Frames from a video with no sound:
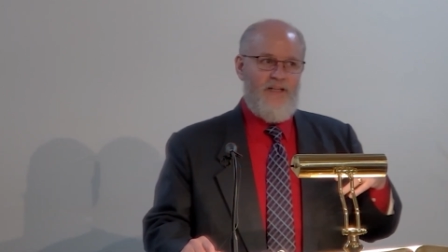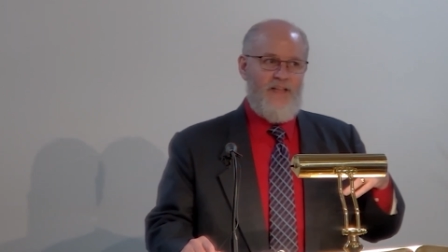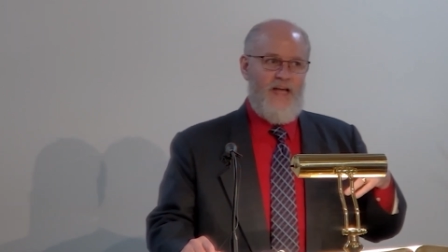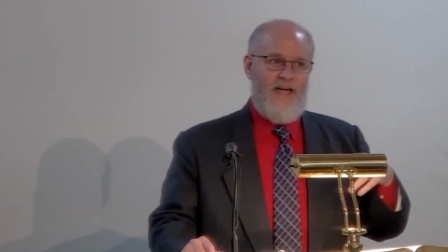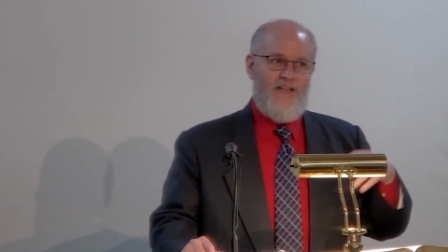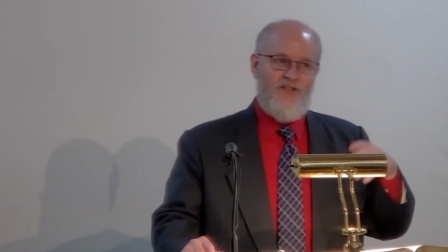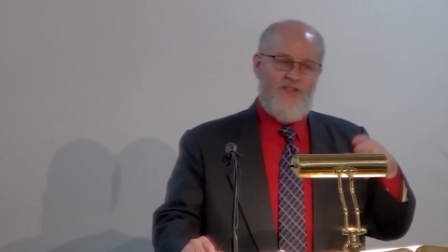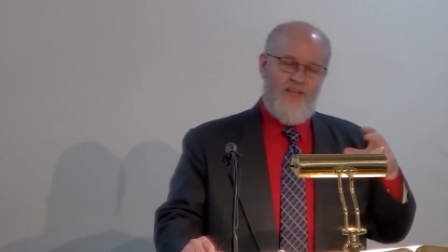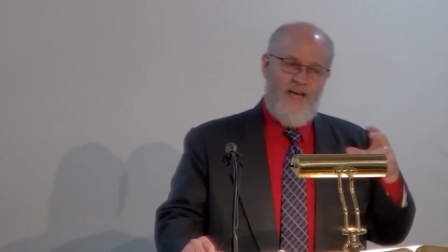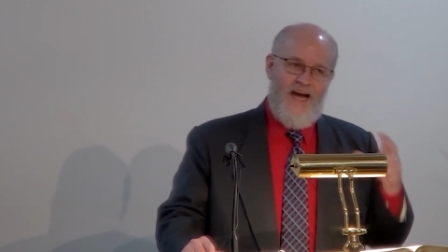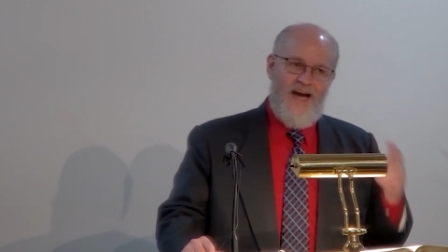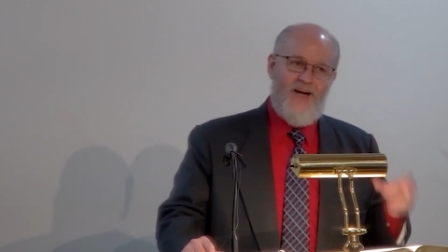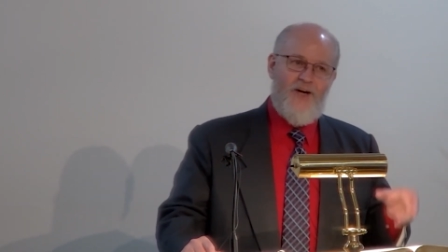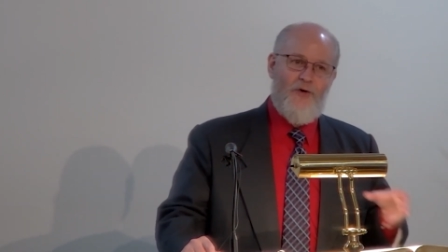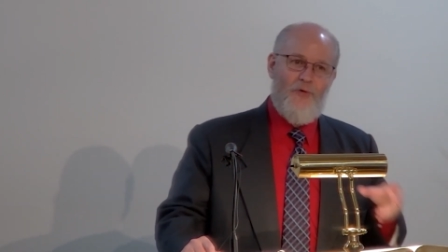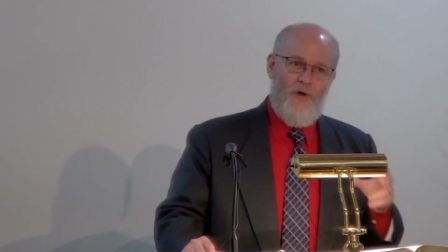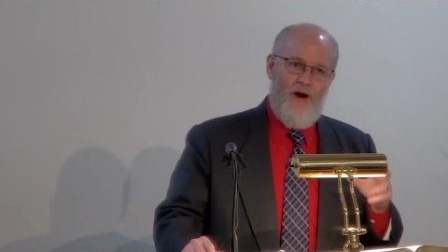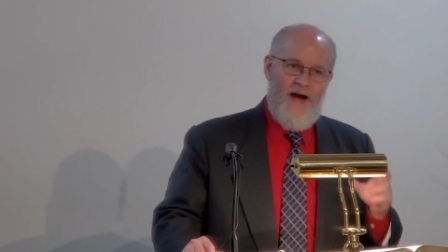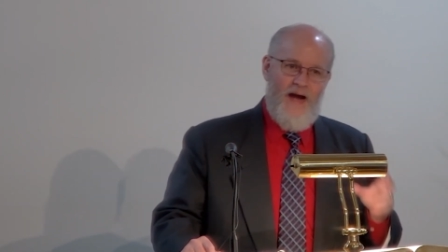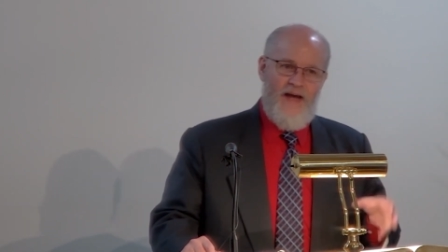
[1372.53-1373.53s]
that
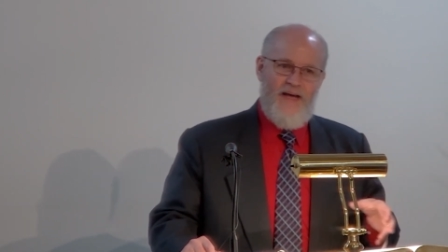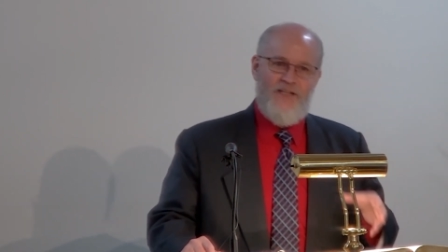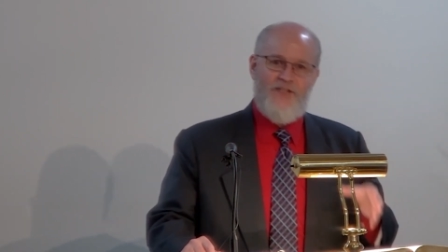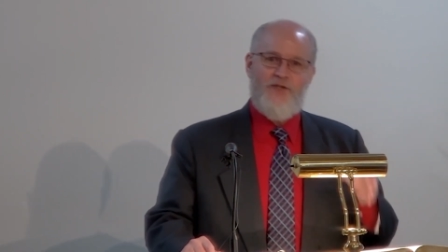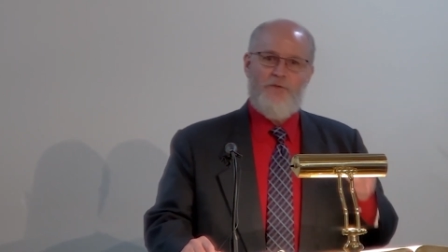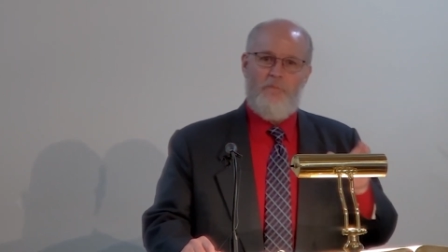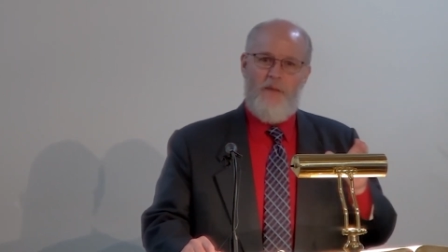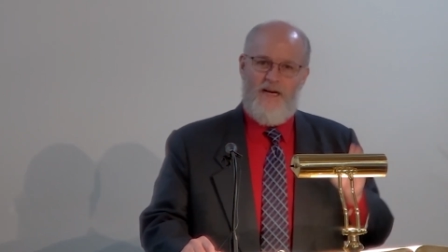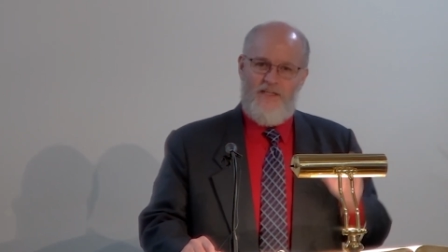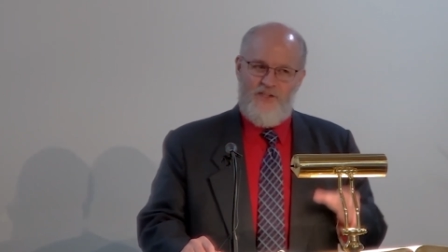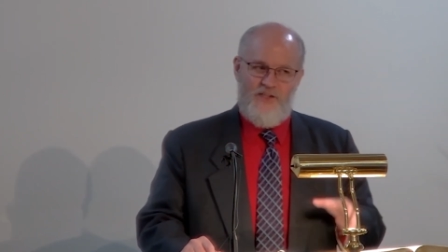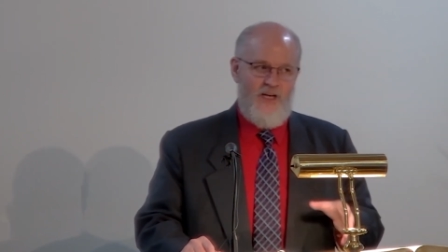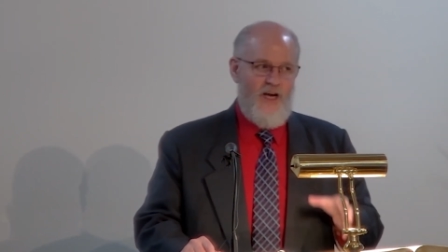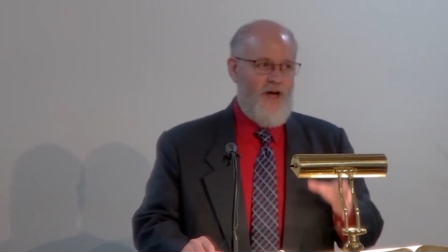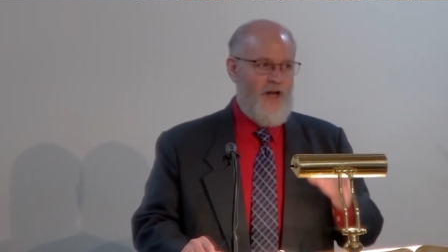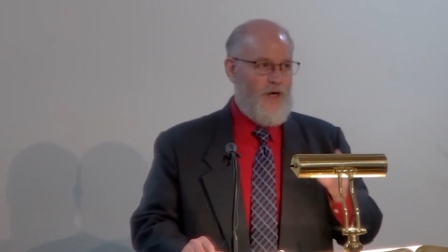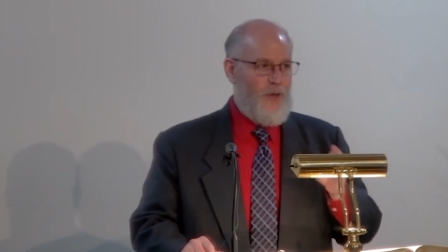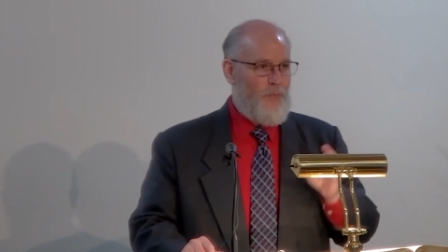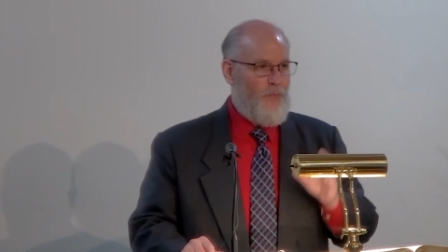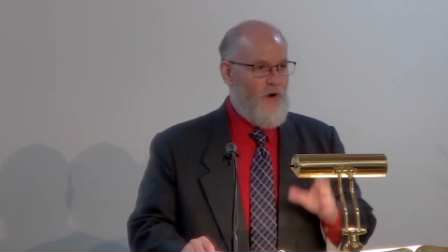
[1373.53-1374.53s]
Zechariah's
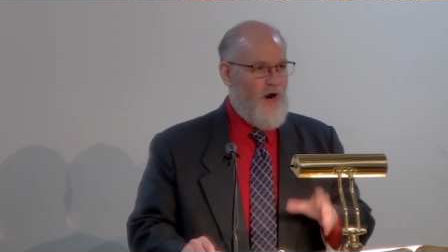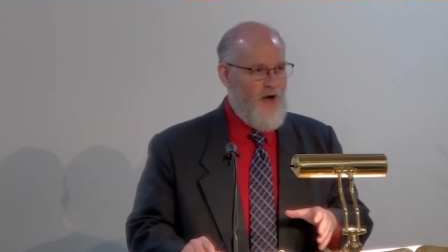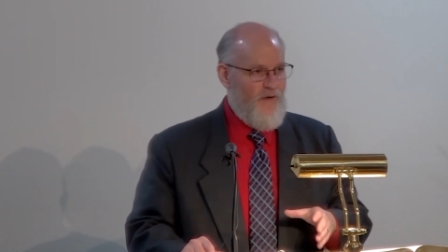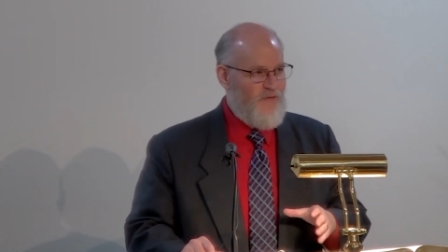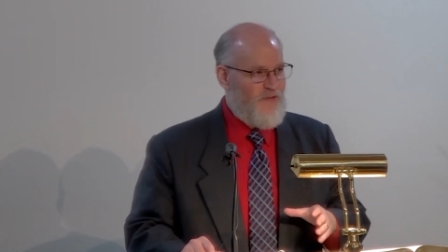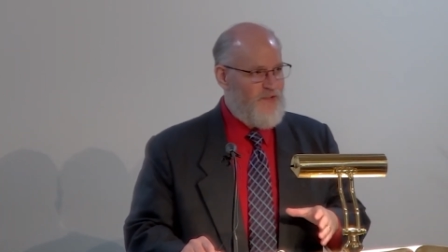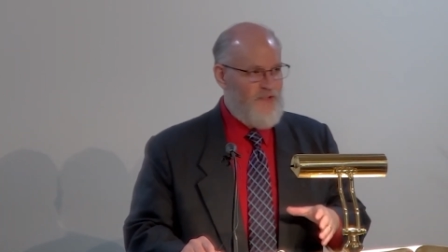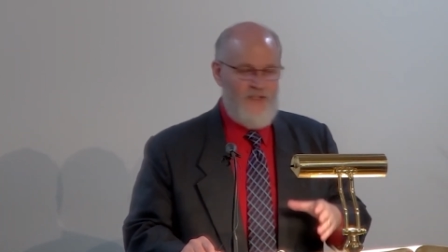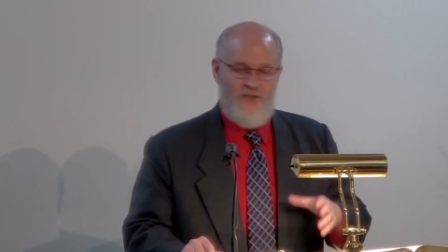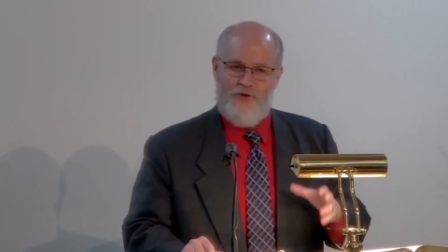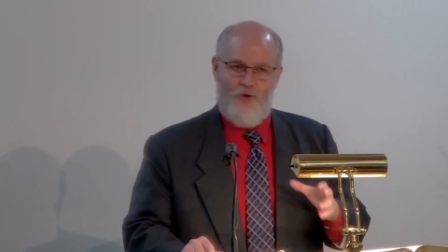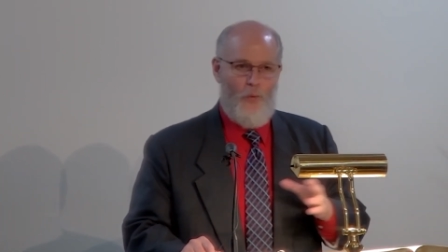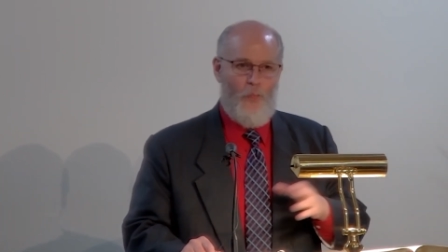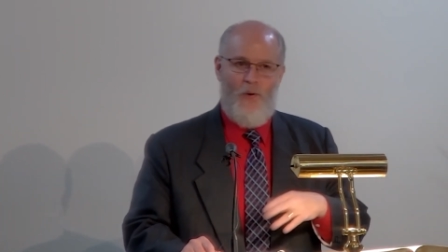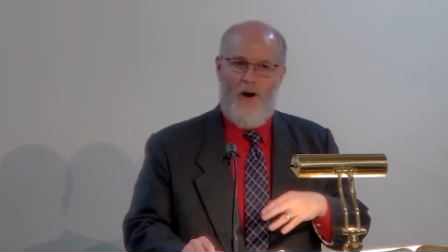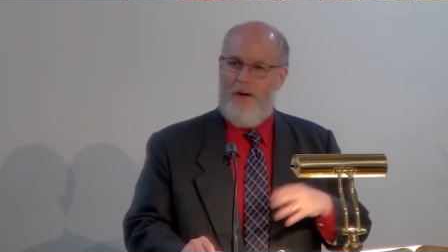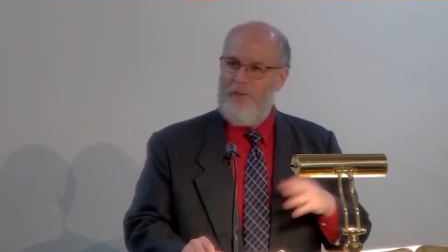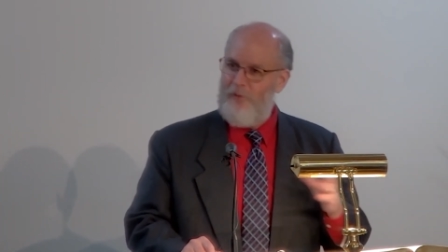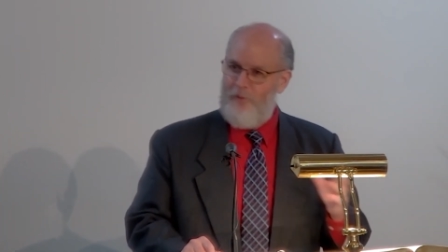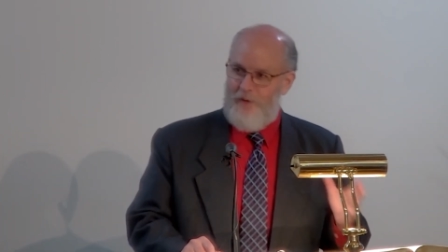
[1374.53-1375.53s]
messianic prophecies are
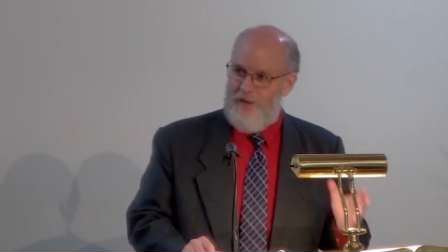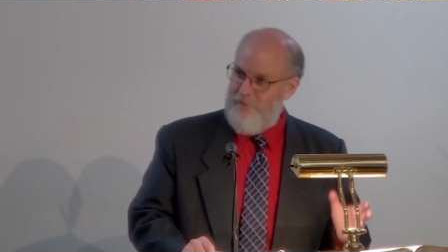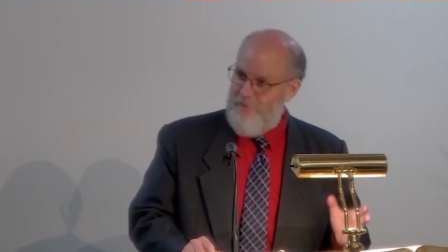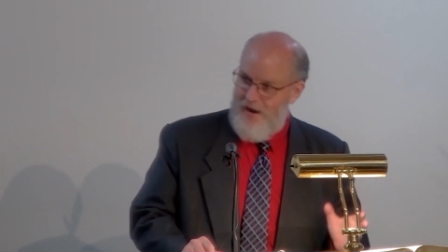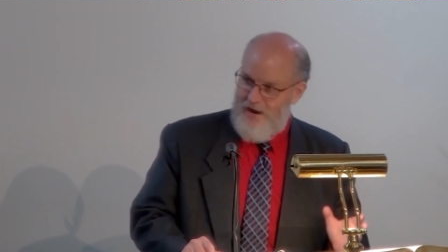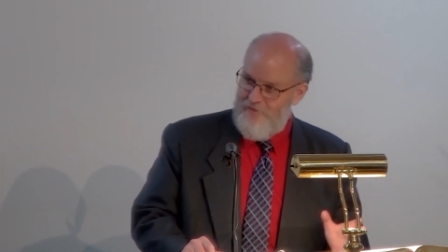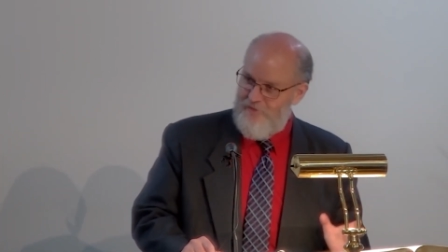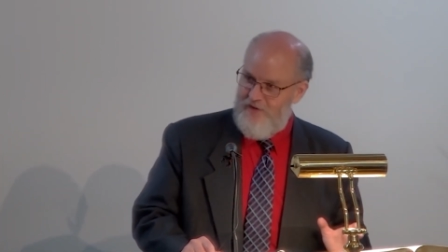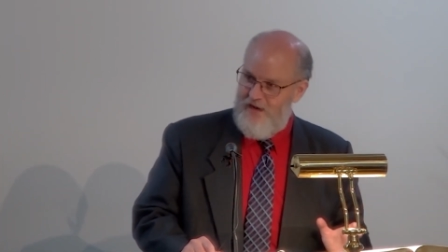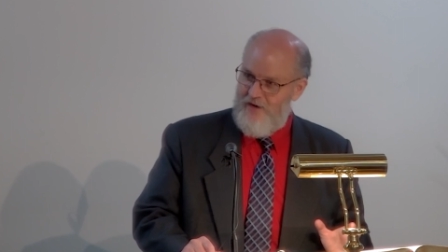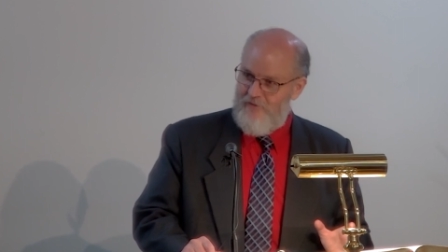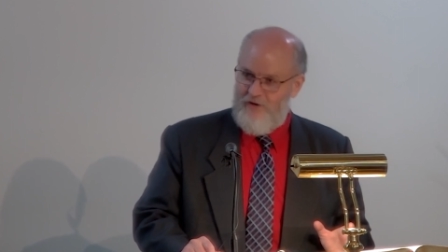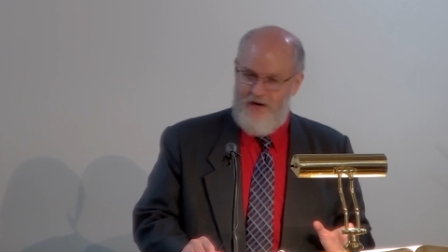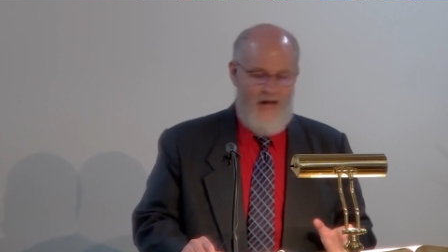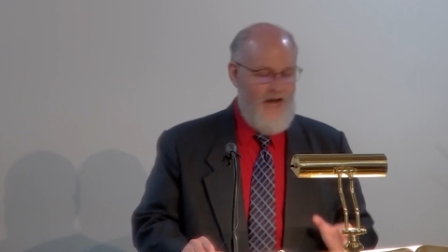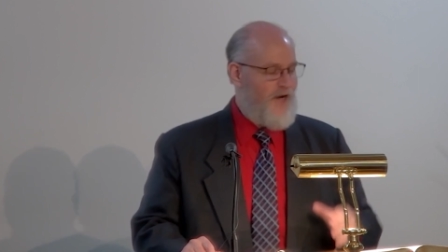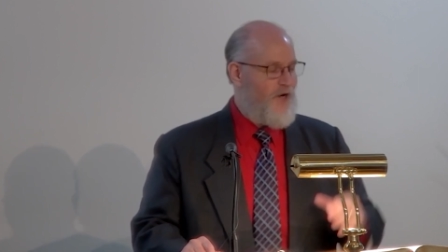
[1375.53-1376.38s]
probably my favorite.